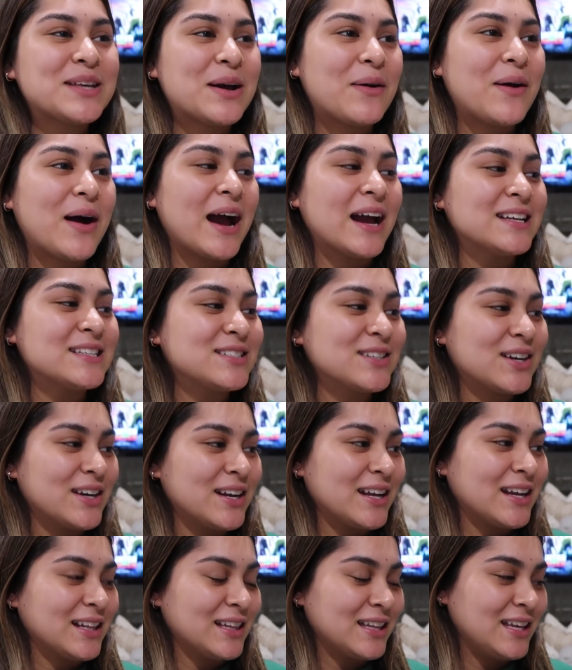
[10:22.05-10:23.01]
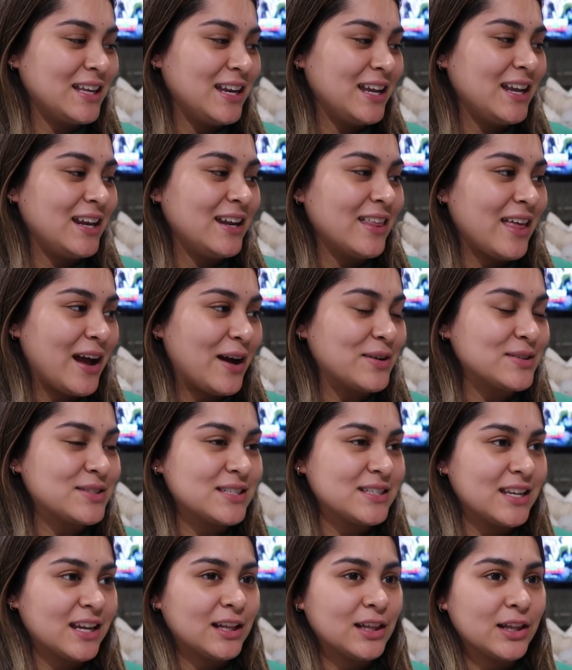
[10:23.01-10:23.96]
So I started cleaning the house
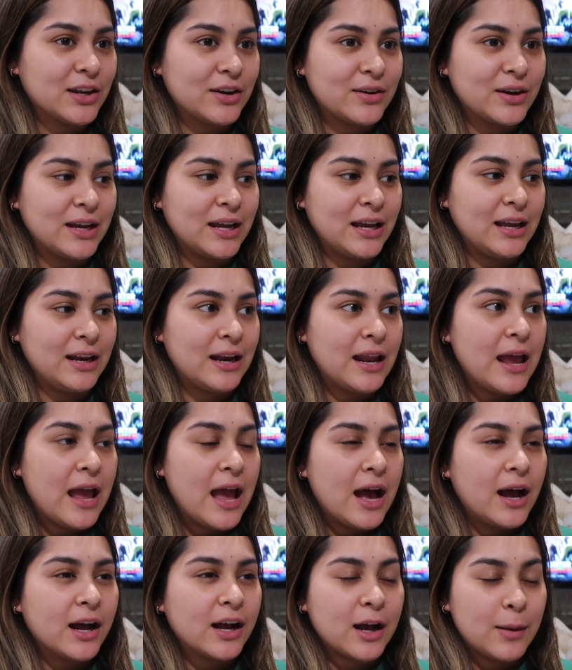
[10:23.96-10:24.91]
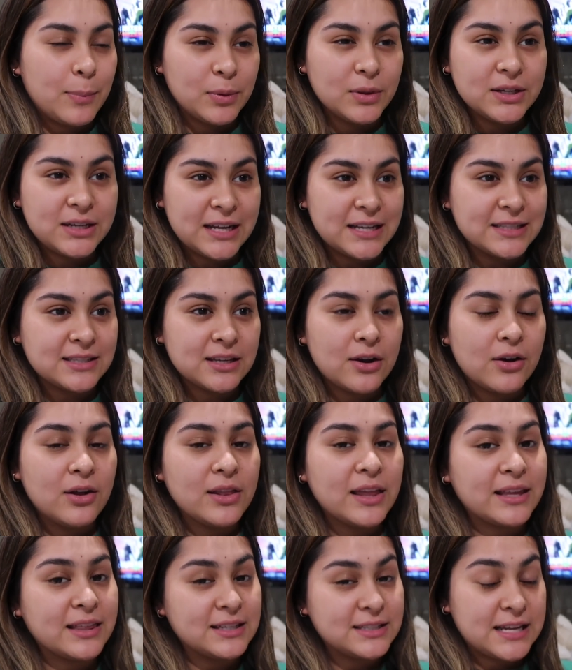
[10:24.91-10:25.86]
and decluttering a couple of days
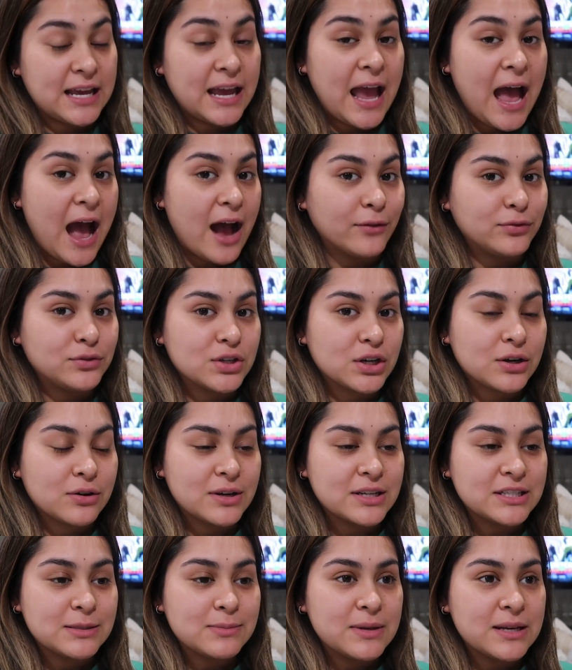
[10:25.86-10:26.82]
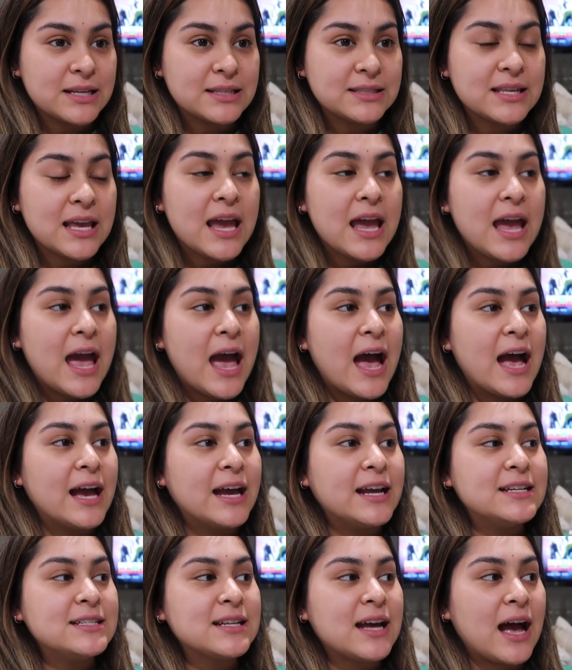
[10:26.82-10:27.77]
ago, like the day after Christmas.
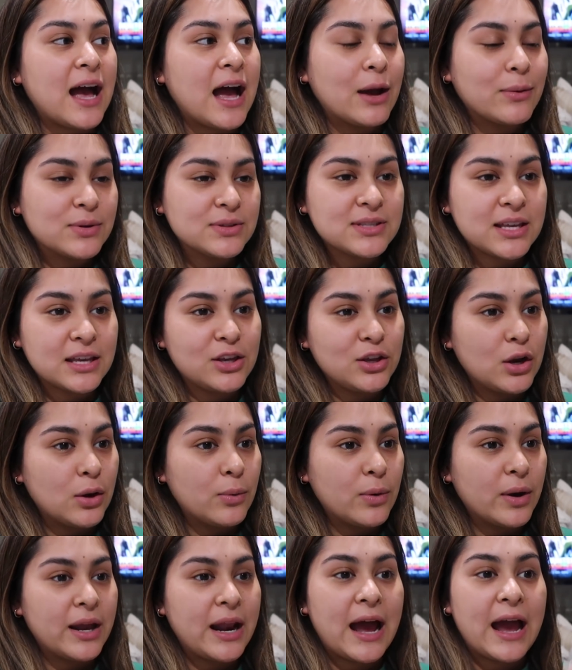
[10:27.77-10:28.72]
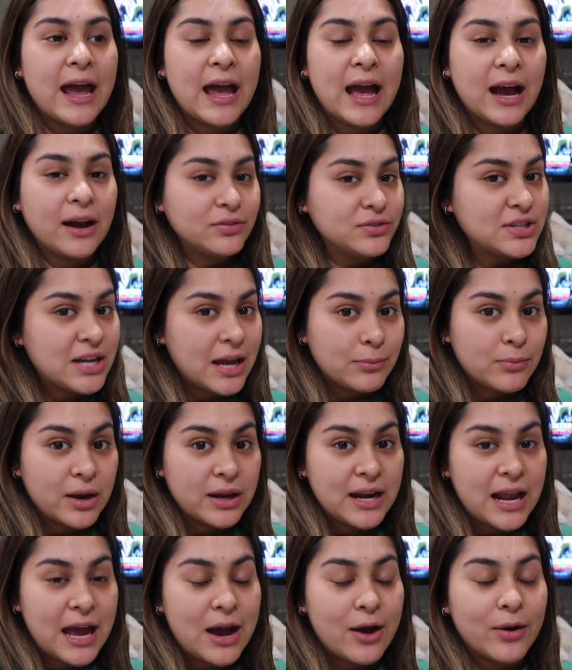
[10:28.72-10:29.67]
And I was like, you know what? I have time
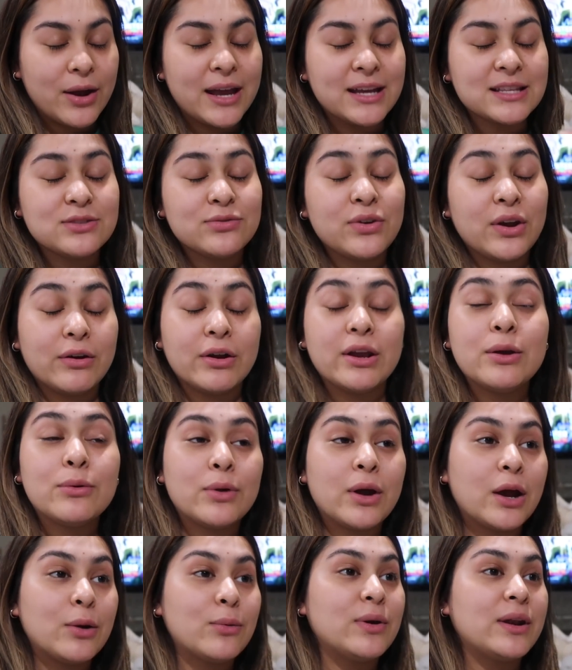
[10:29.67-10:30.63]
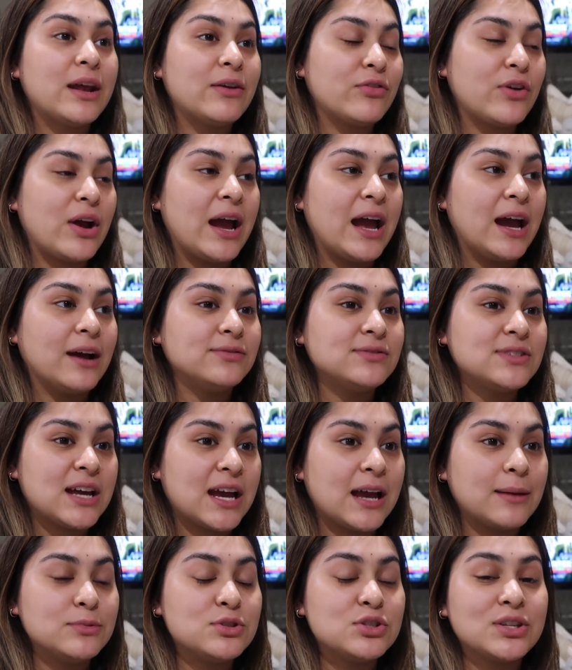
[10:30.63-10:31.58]
right now. It's very rare whenever I have
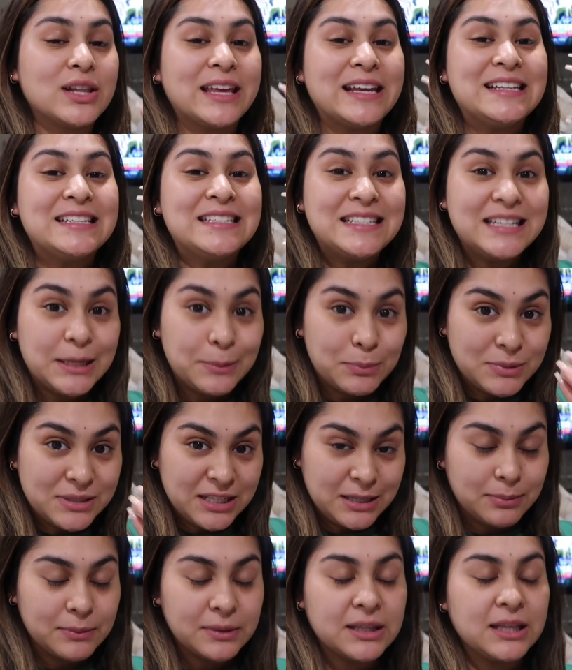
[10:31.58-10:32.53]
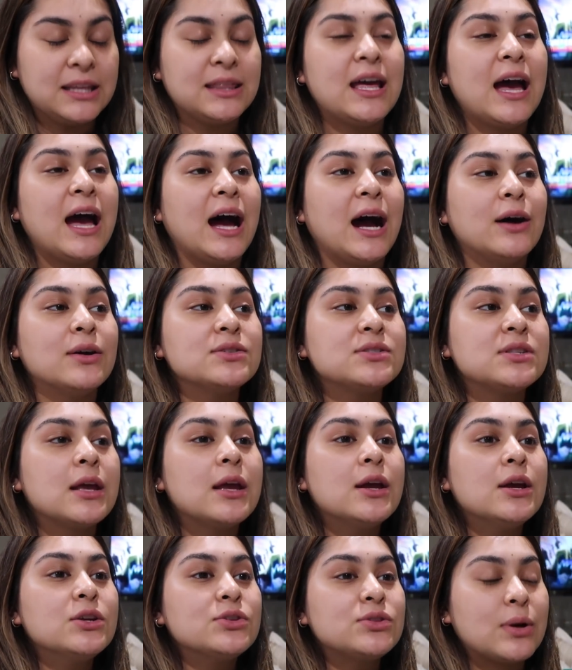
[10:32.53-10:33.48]
time to like deep, deep clean the house.
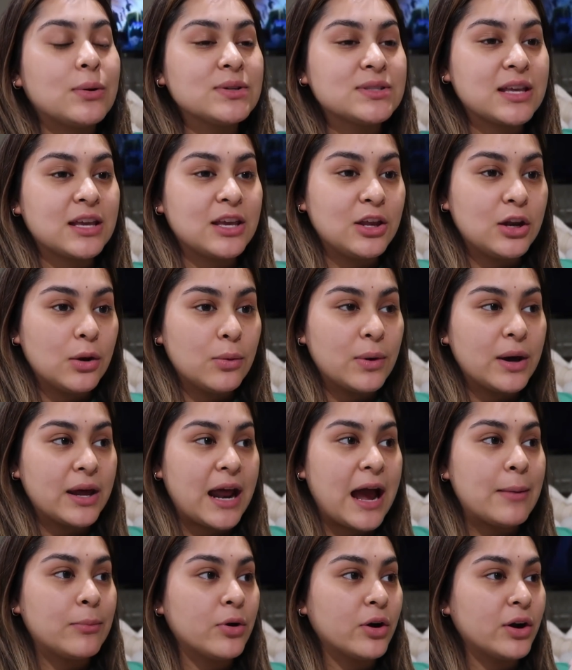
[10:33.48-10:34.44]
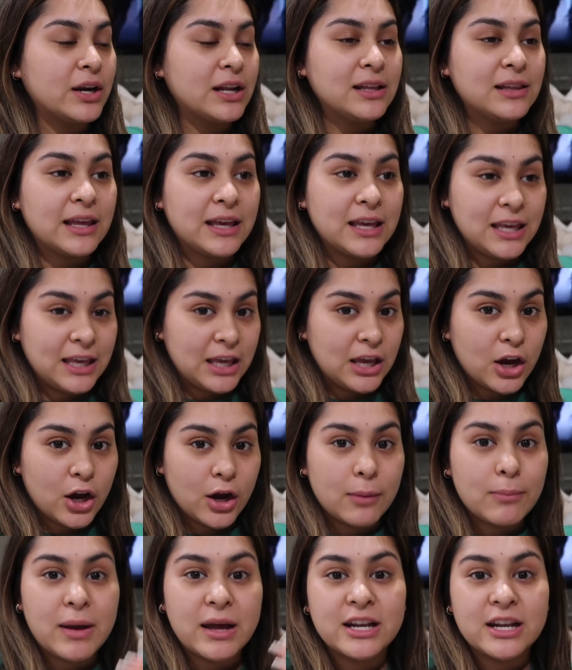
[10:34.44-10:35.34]
So I was like, you know what? I'm already like here.